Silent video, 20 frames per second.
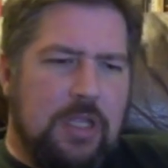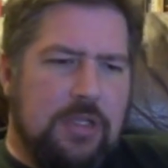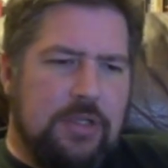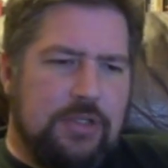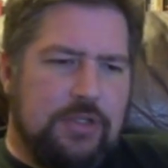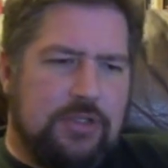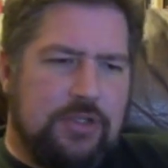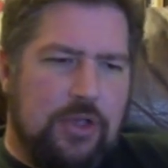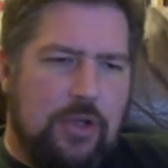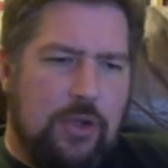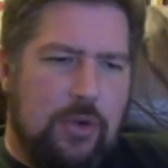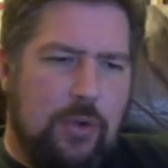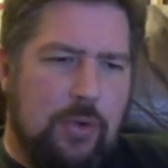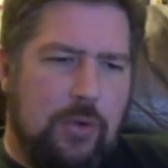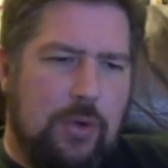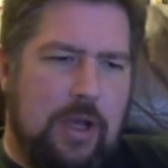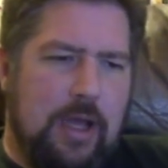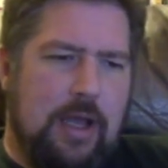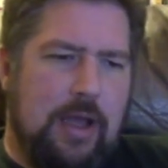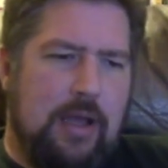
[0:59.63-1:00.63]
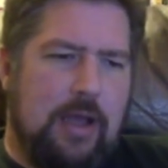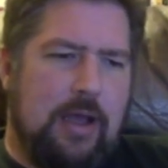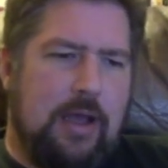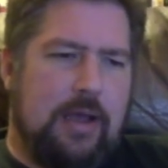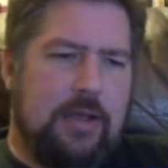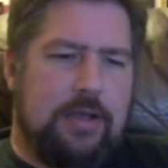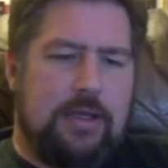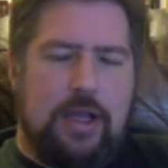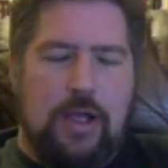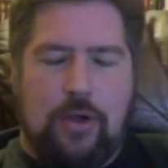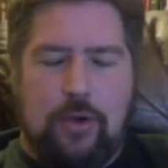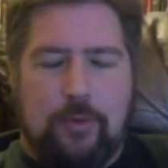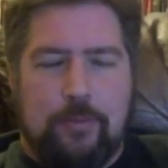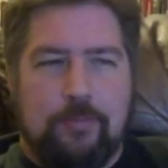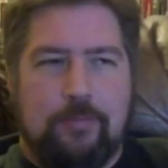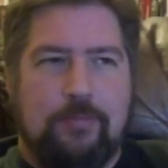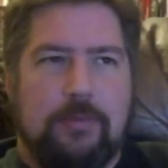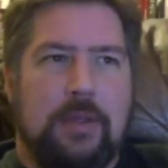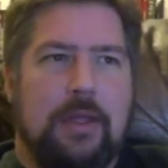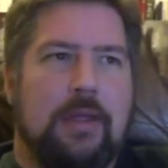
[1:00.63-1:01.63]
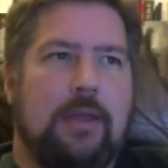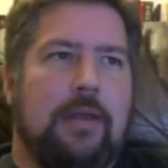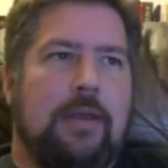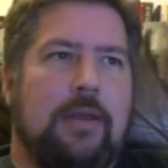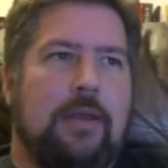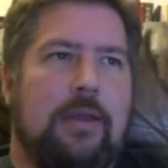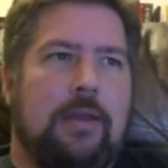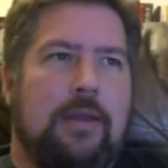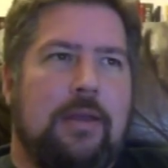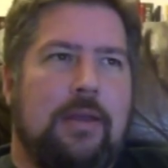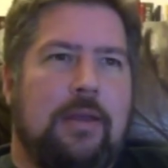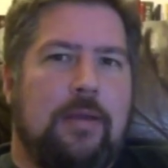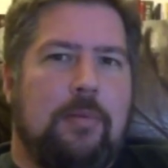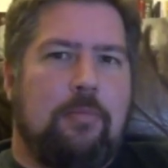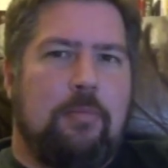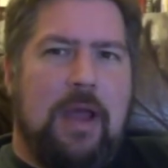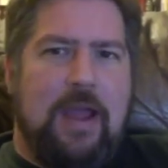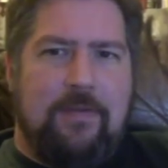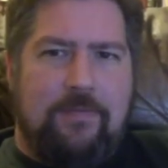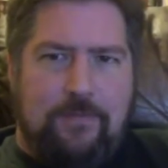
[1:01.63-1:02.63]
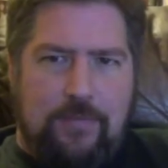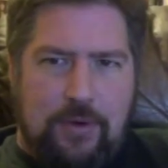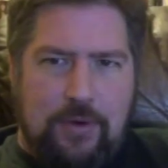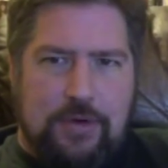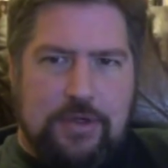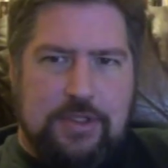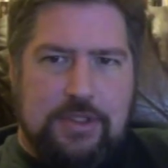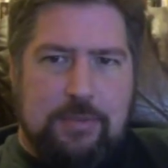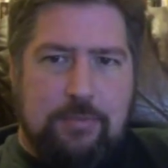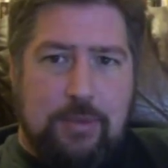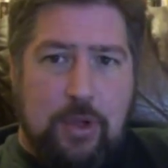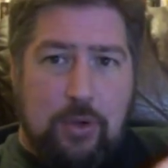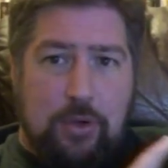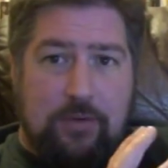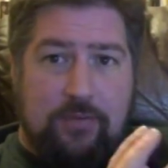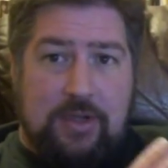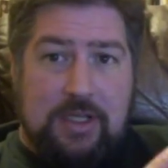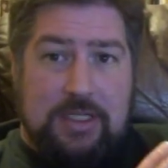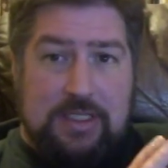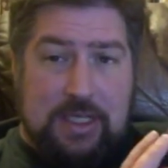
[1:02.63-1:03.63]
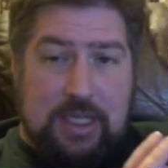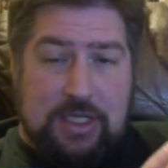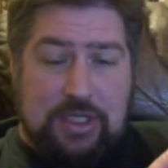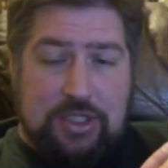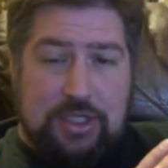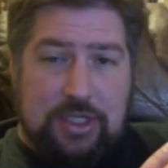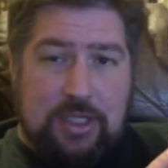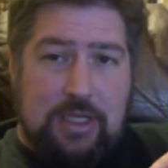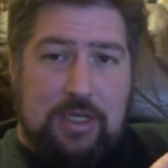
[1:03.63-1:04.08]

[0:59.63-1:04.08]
So, uh, no. My first bone of contention